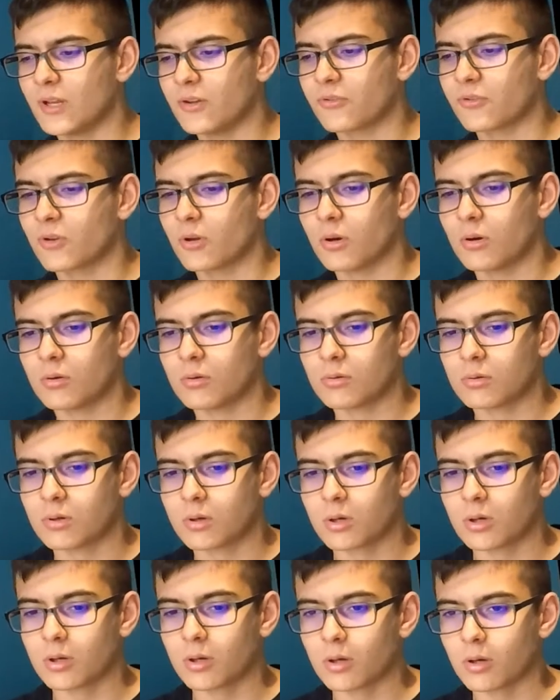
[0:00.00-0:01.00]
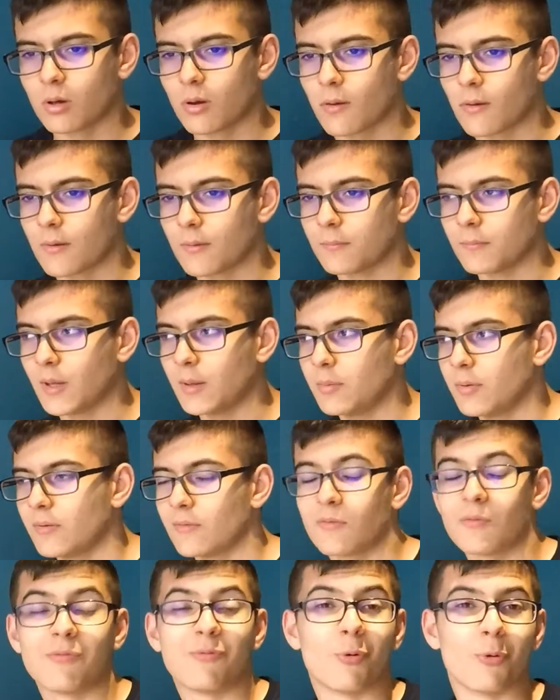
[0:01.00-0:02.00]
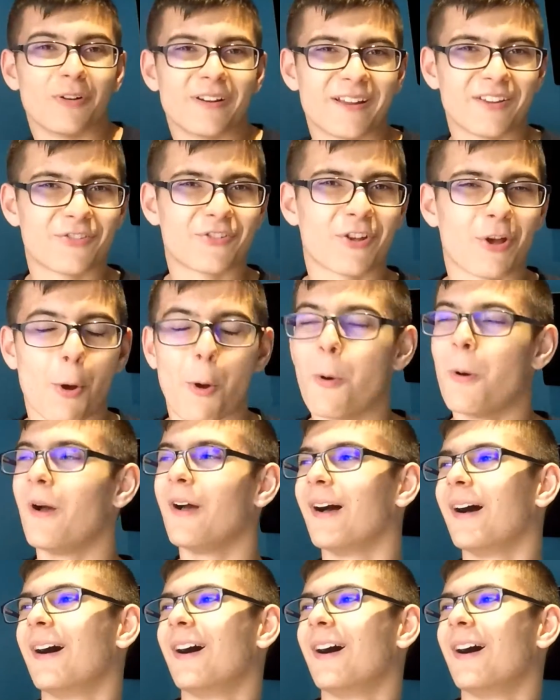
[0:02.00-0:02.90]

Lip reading: days ago, maybe even 4 days ago,